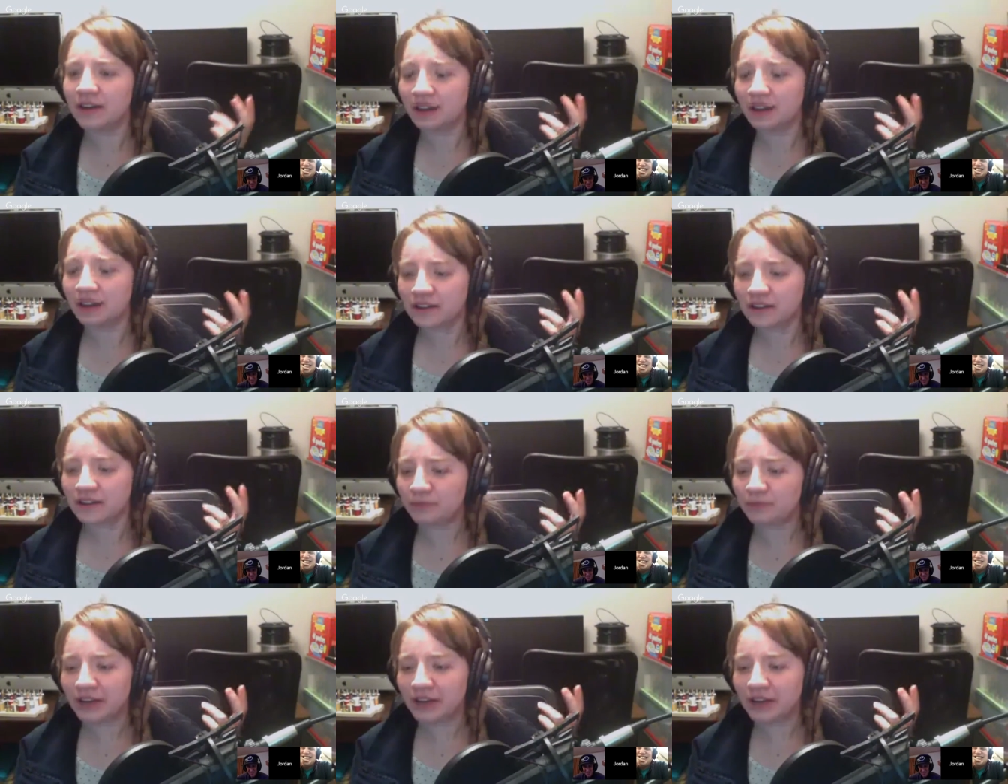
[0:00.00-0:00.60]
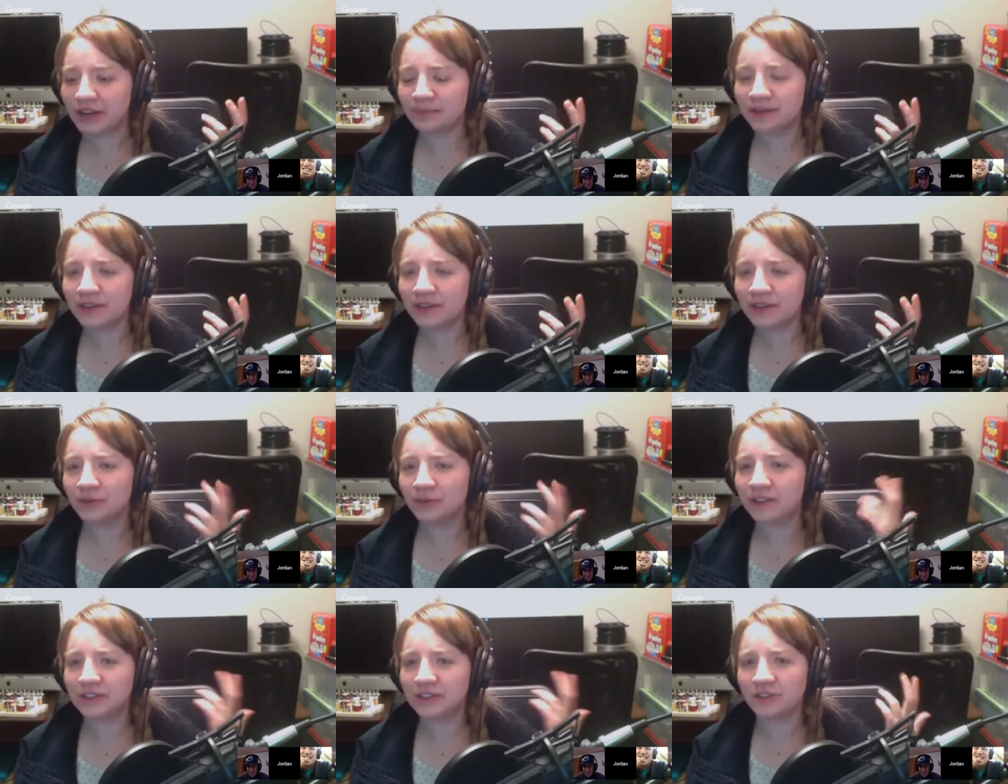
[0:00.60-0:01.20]
bring it up again when
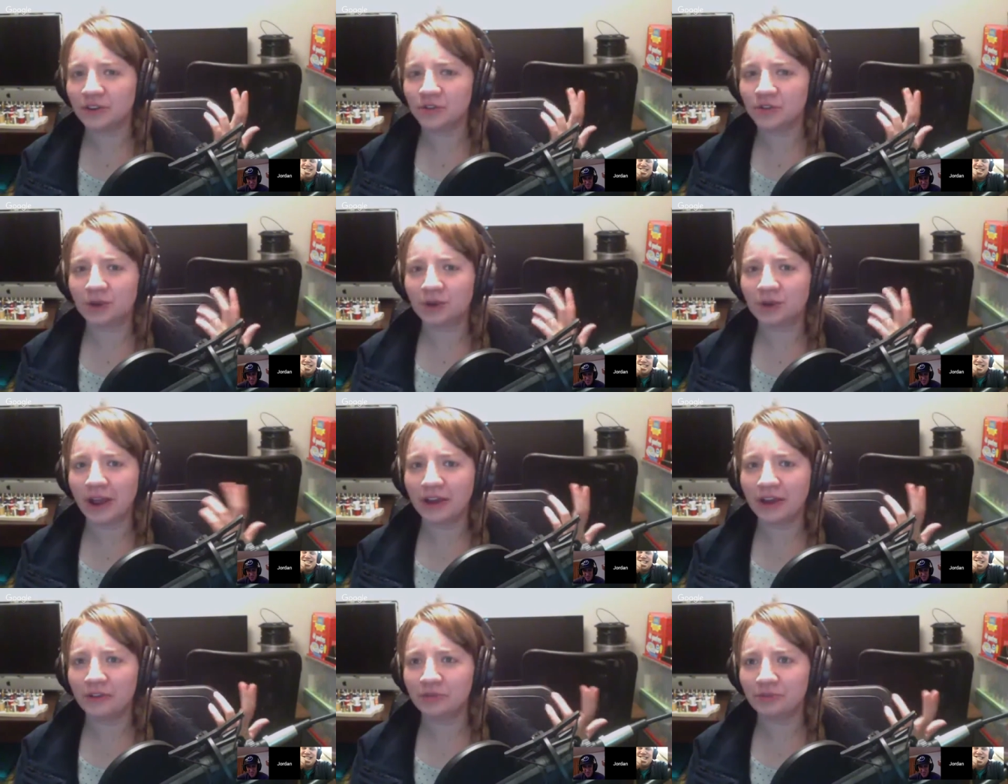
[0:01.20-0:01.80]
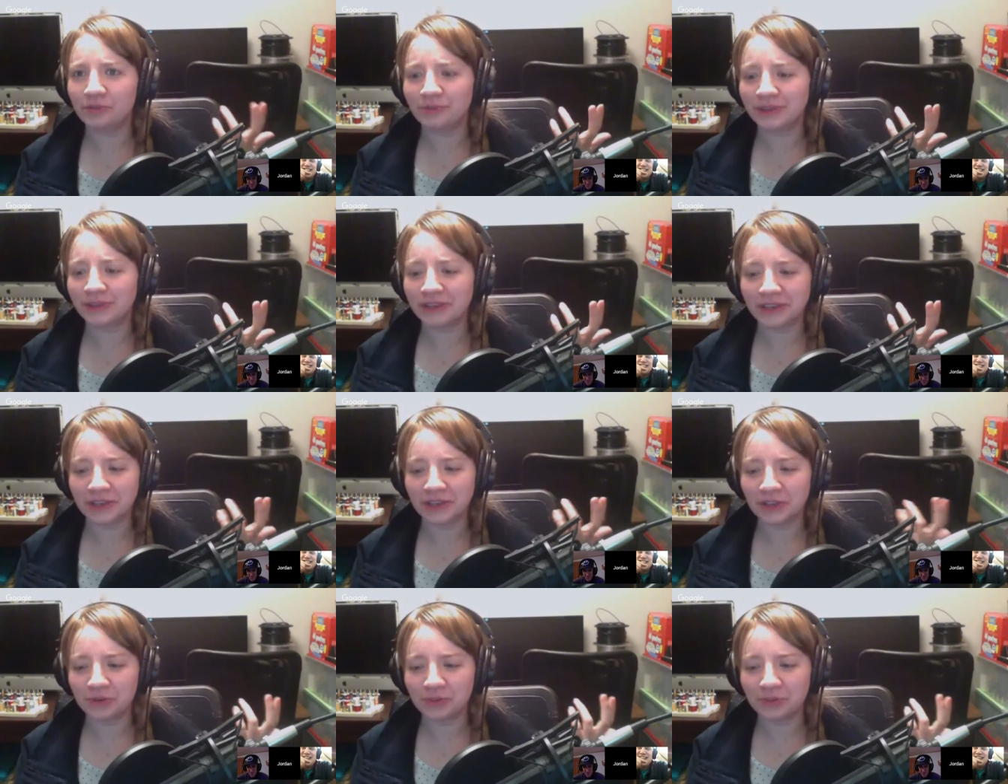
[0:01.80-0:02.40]
he's on trial for being
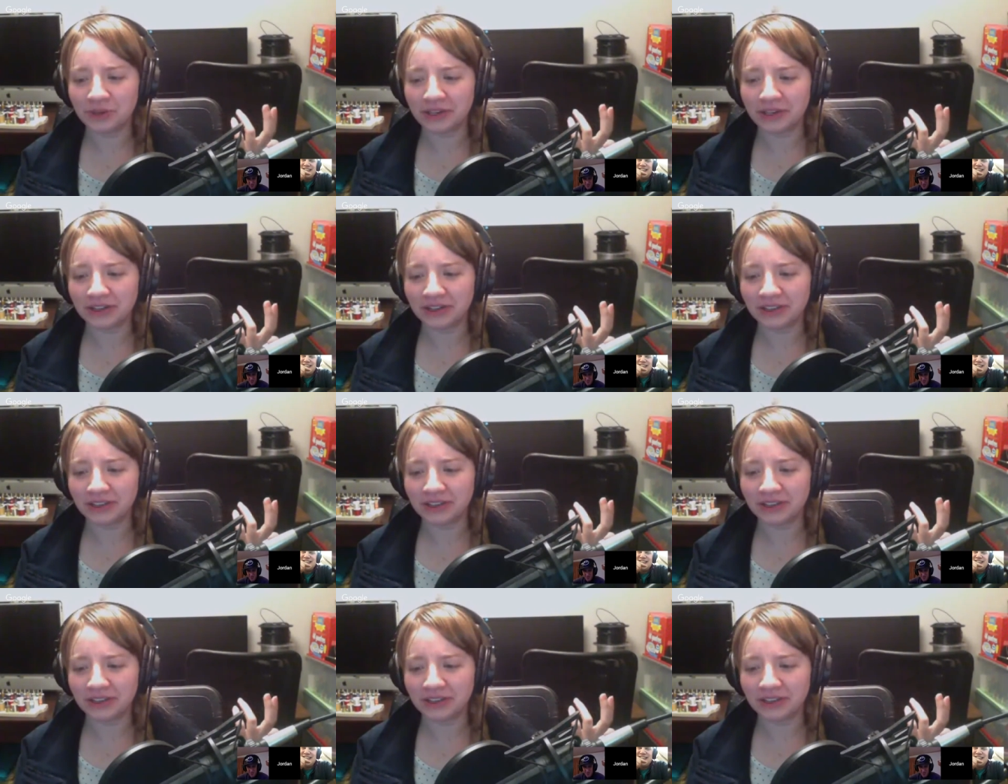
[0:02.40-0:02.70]
human,